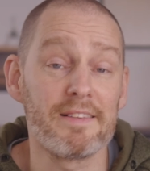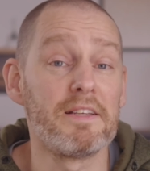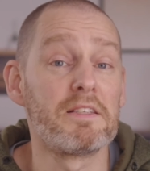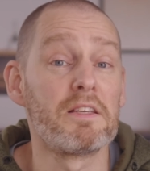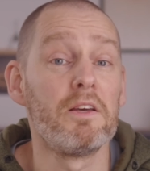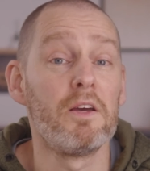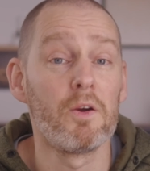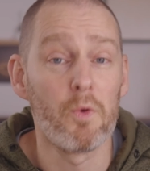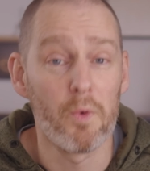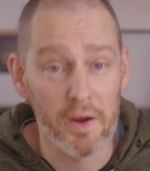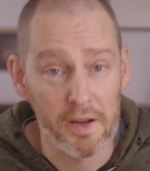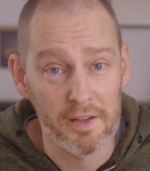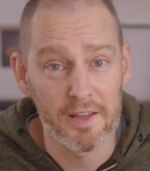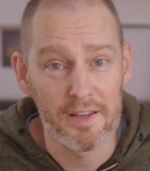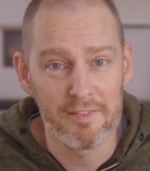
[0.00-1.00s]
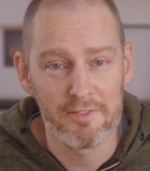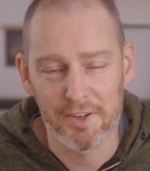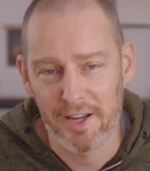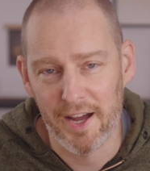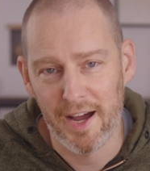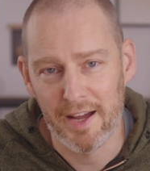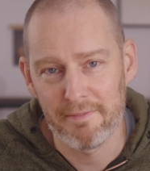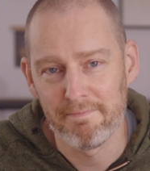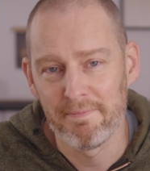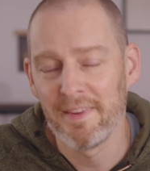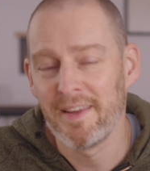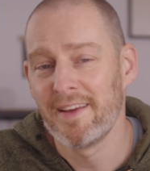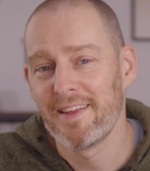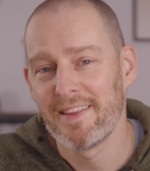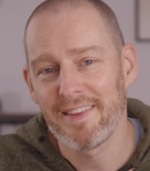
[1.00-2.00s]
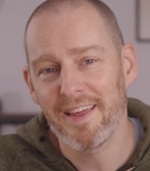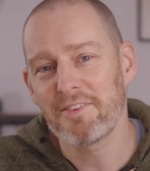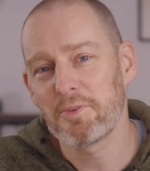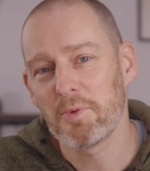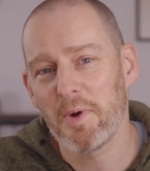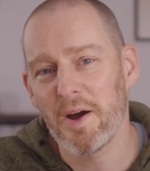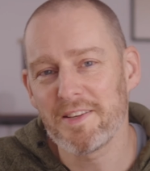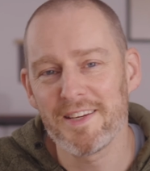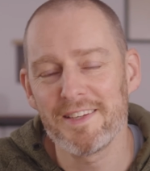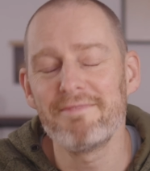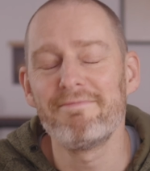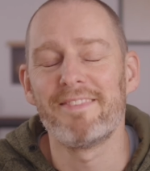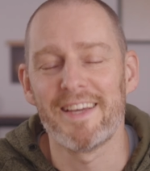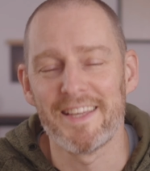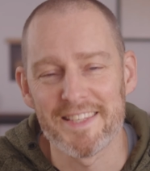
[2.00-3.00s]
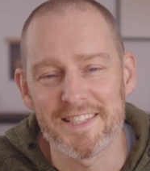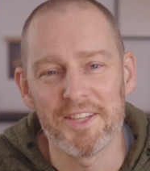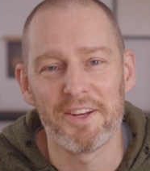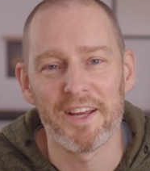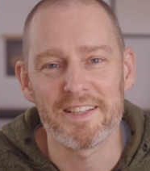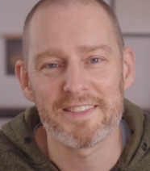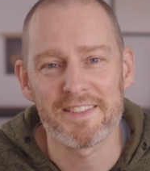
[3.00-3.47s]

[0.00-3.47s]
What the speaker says: is quickly forgotten. Thanks for watching, and see you next